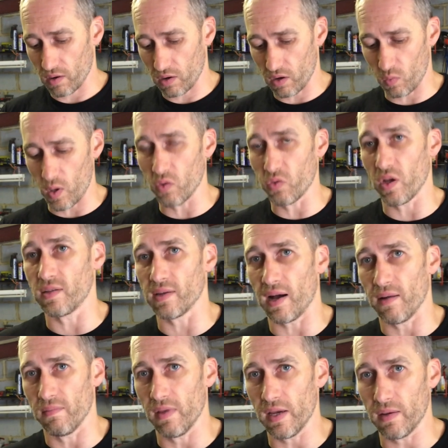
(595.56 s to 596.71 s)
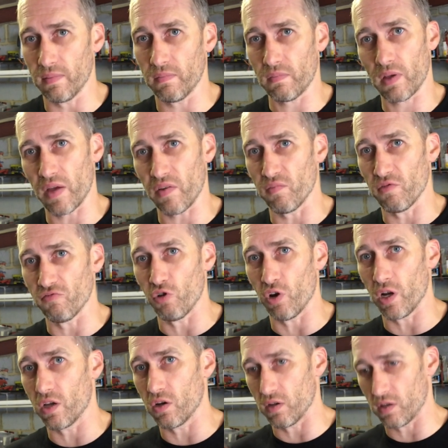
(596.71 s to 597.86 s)
Now weld these up, then give them a
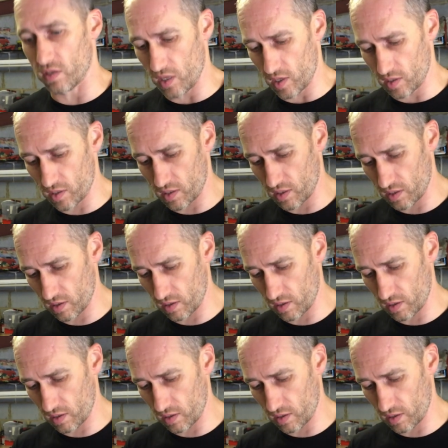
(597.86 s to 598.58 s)
really good test.